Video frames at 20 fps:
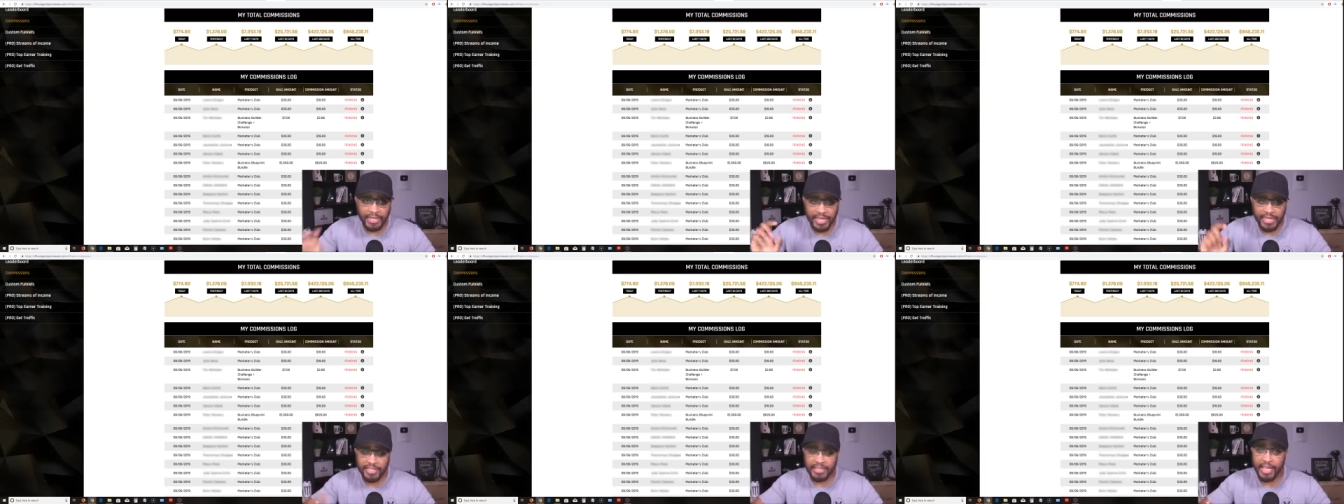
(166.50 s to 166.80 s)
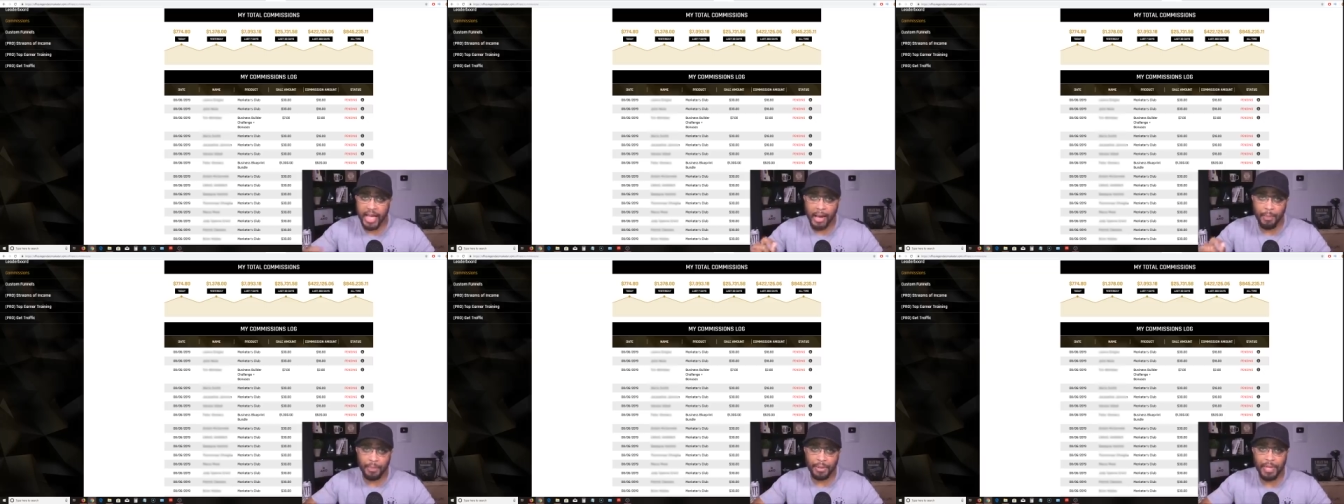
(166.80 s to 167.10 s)
this
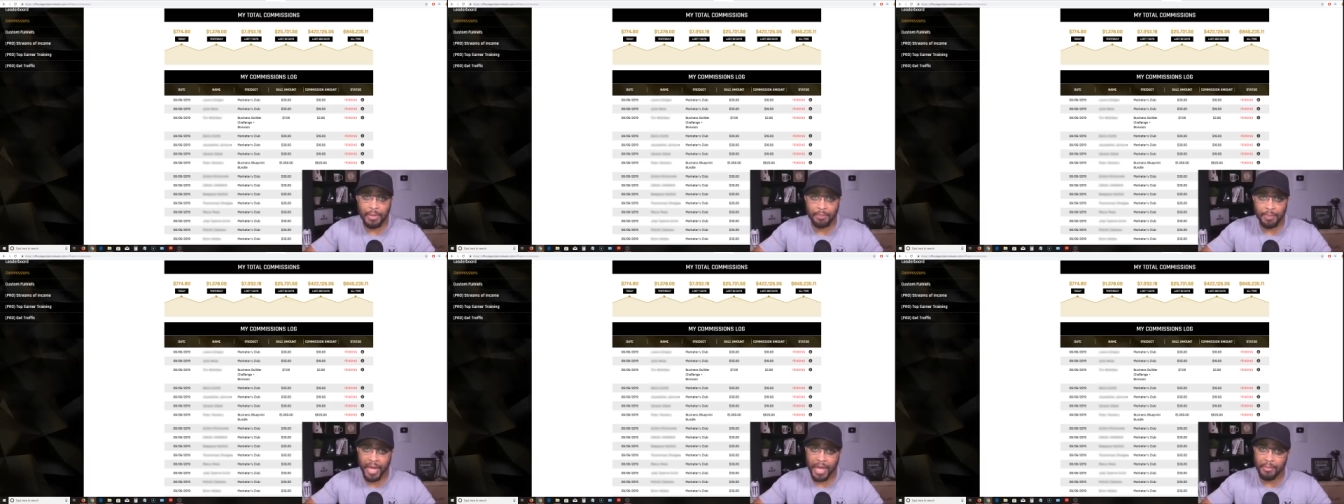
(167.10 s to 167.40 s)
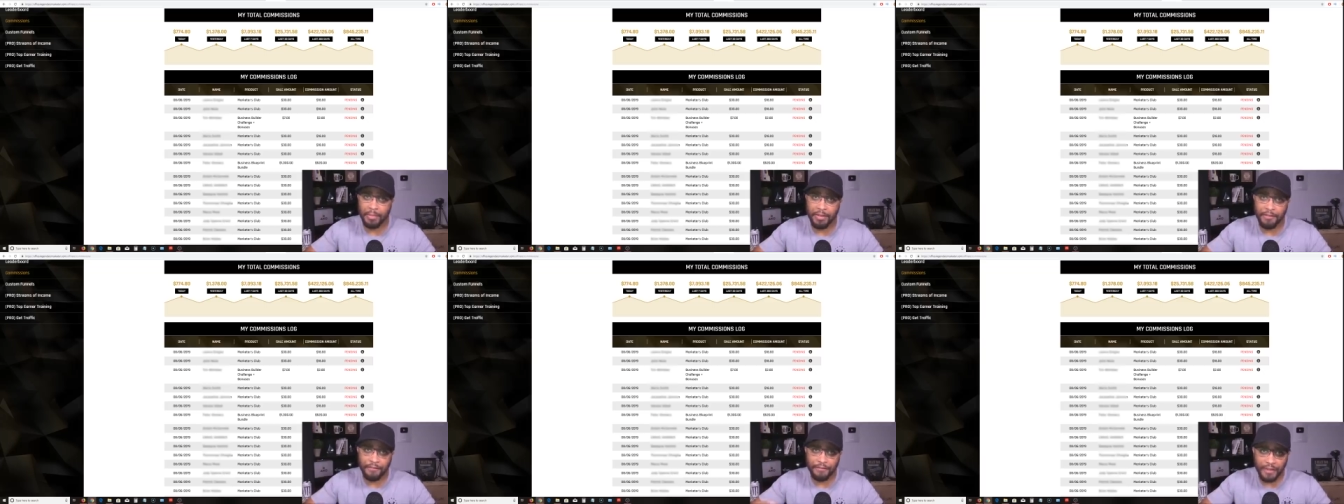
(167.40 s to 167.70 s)
company
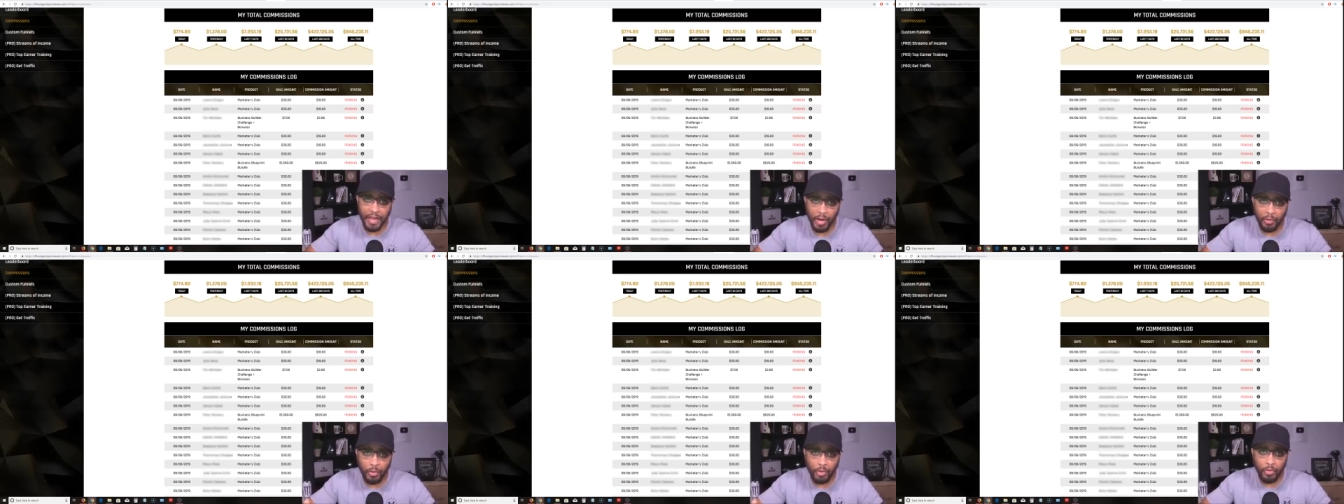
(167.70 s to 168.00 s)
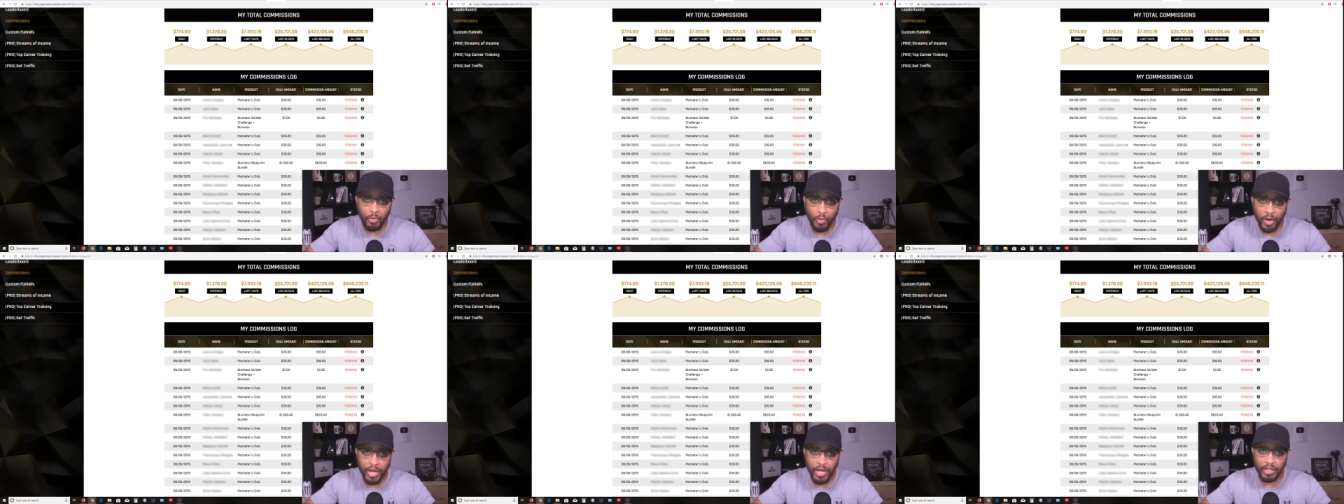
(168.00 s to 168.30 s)
paid me
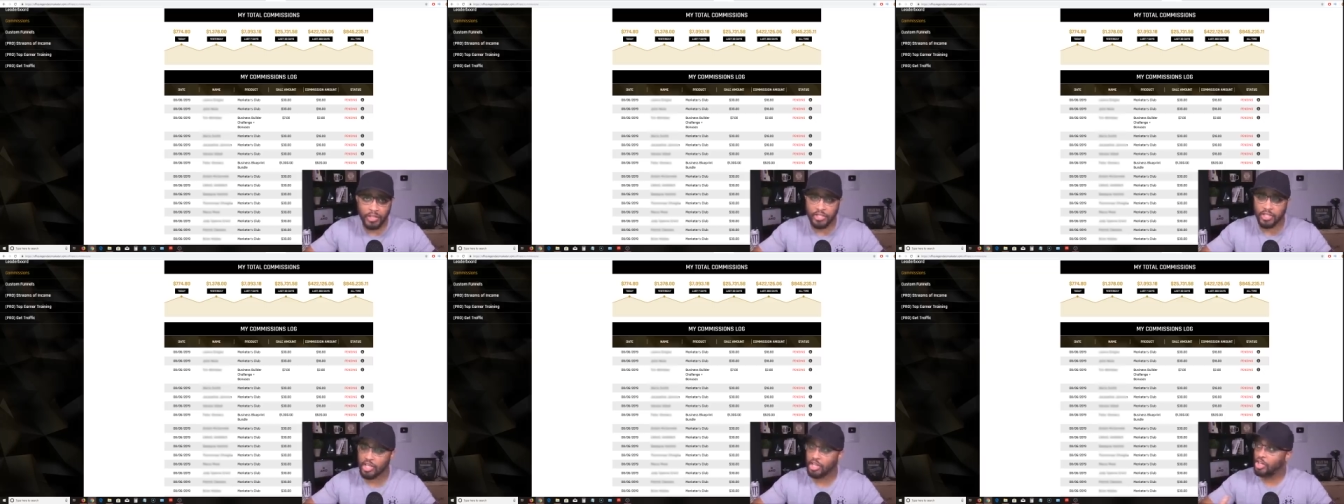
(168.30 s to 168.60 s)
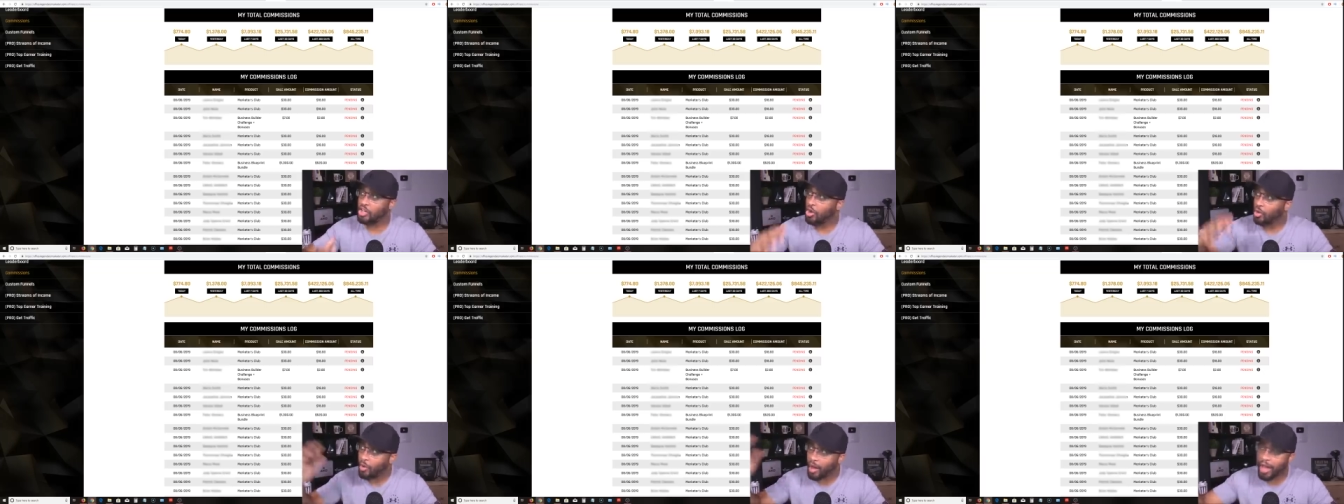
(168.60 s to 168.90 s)
very well
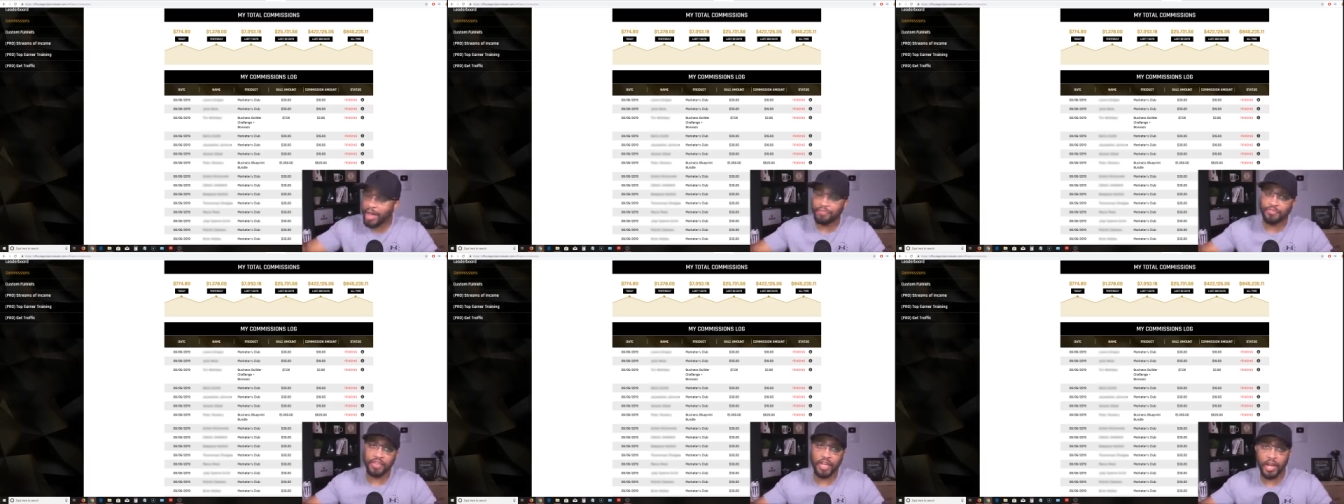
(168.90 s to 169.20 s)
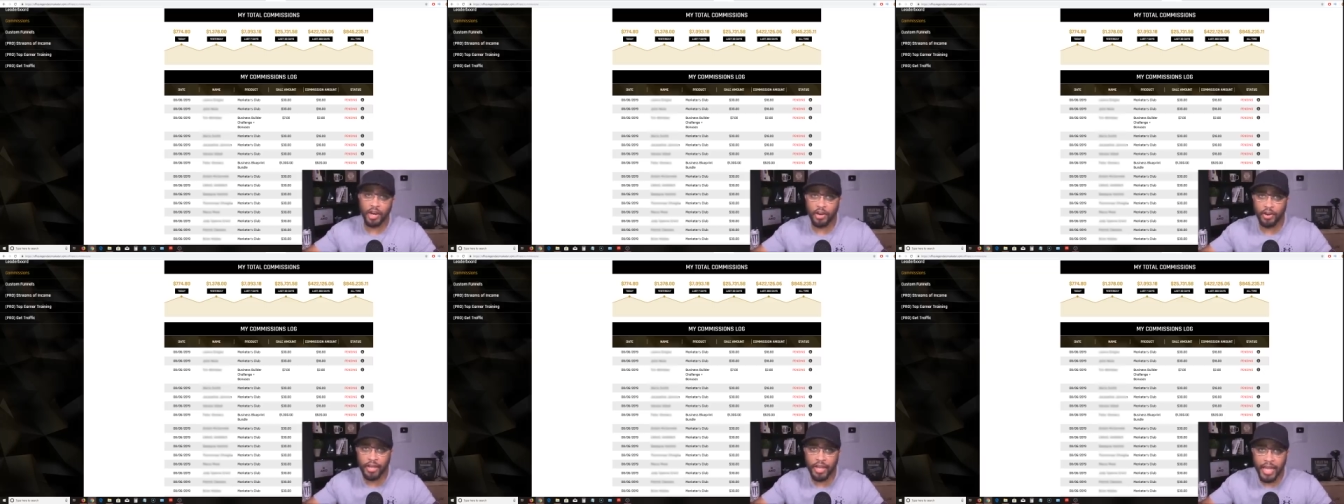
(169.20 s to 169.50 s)
to go out
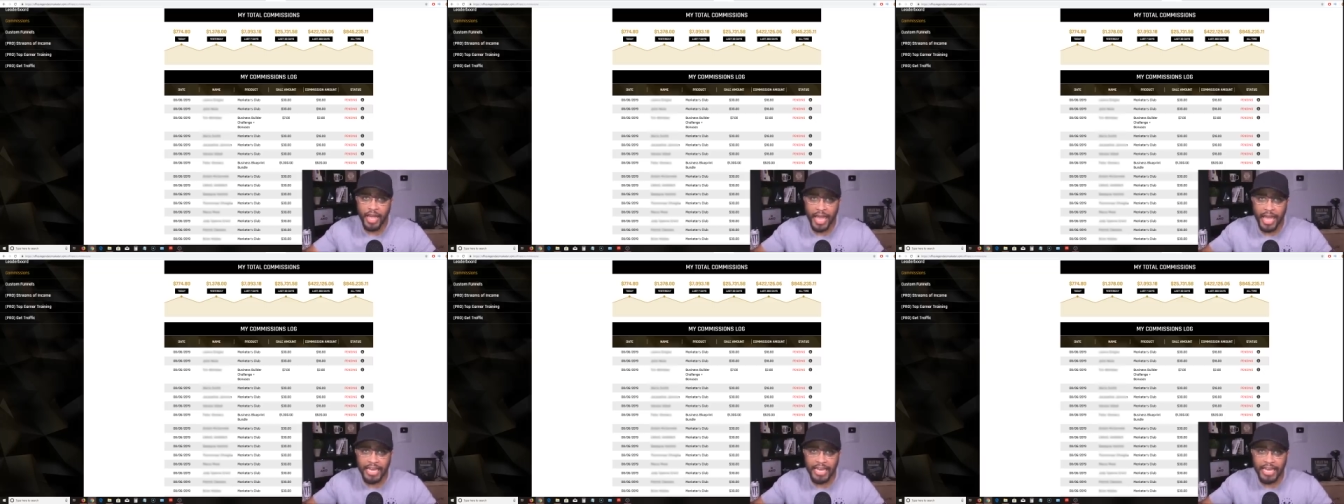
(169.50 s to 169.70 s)
there